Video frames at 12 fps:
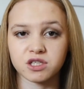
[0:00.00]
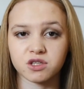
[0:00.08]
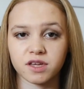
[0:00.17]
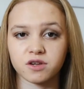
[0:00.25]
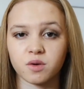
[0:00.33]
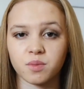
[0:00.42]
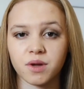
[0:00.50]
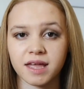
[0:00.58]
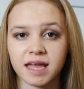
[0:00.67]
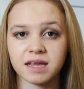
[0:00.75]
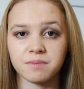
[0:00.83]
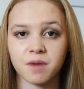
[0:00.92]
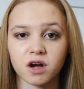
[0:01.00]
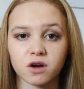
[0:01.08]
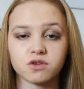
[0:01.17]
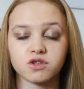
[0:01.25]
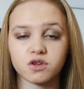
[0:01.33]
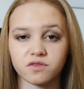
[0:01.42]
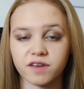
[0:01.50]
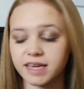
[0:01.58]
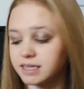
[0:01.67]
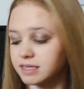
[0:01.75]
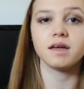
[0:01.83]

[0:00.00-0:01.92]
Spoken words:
sure that you're not putting any muck onto your face.